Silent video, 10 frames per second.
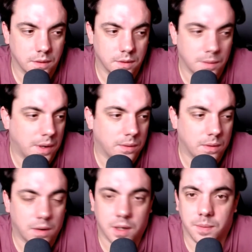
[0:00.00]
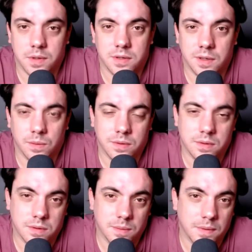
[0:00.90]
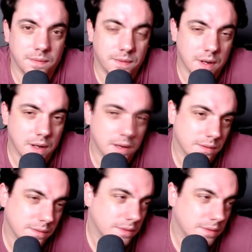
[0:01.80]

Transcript: might not like him in a Seahawks, to be fair.